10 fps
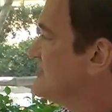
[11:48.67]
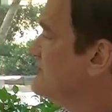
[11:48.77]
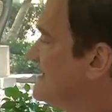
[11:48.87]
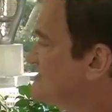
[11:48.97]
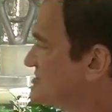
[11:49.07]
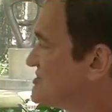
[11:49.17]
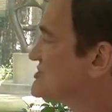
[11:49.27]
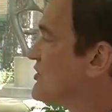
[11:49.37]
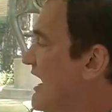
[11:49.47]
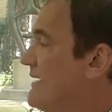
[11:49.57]
You need to
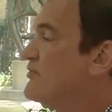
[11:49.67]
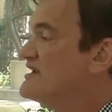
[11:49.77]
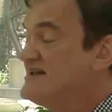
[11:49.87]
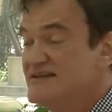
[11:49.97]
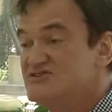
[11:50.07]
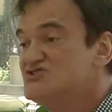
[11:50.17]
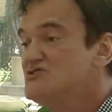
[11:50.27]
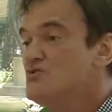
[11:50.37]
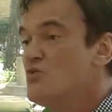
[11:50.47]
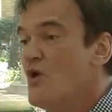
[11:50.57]
describe what it is
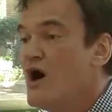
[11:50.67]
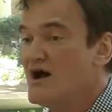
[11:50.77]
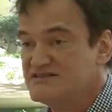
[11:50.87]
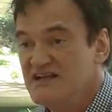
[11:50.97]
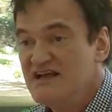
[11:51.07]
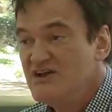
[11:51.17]
you want.